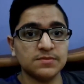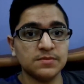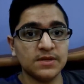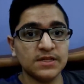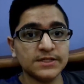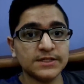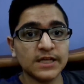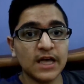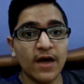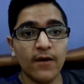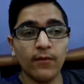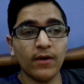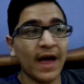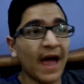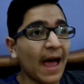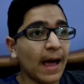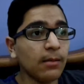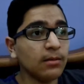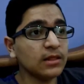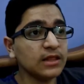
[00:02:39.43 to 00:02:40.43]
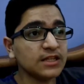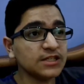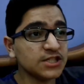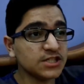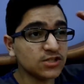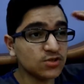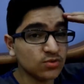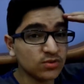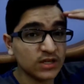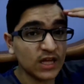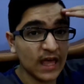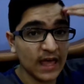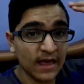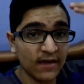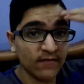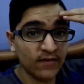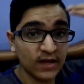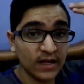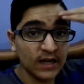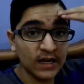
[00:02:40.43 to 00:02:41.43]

Means I, I legit don't have